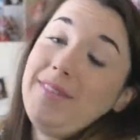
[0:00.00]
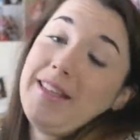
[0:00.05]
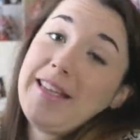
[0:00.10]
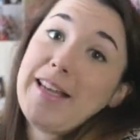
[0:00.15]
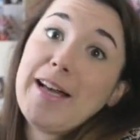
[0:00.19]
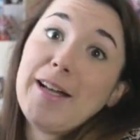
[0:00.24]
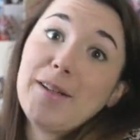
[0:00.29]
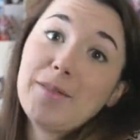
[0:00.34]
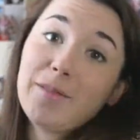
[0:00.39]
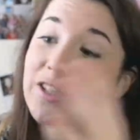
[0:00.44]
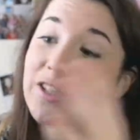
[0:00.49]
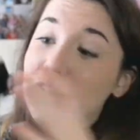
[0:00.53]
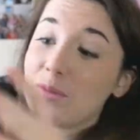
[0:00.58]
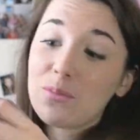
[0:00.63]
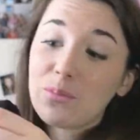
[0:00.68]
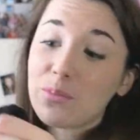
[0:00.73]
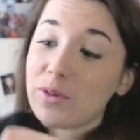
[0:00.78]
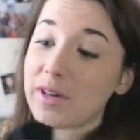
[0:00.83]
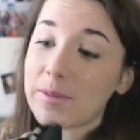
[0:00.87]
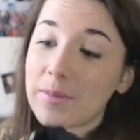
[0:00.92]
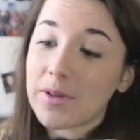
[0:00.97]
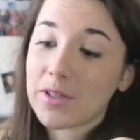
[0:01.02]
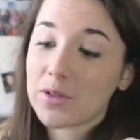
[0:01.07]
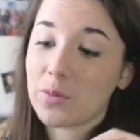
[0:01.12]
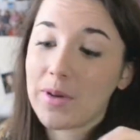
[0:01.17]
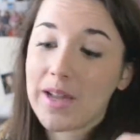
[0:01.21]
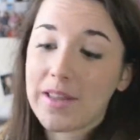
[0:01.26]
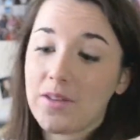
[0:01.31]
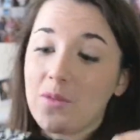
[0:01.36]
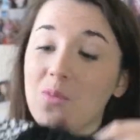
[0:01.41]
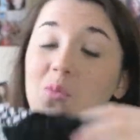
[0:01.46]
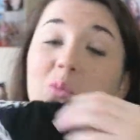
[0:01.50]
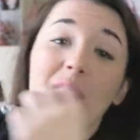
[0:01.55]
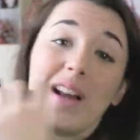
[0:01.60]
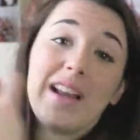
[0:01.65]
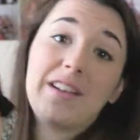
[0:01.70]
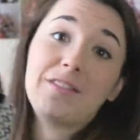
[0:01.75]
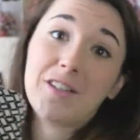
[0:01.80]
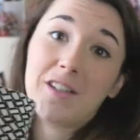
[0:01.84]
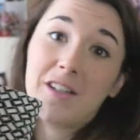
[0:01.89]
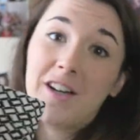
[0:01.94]
yeah, can pretty much wear them
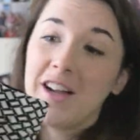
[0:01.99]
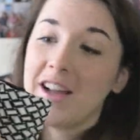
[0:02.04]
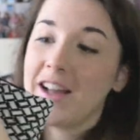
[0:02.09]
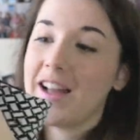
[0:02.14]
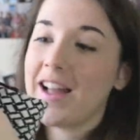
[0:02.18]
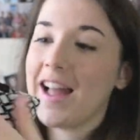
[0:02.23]
whenever,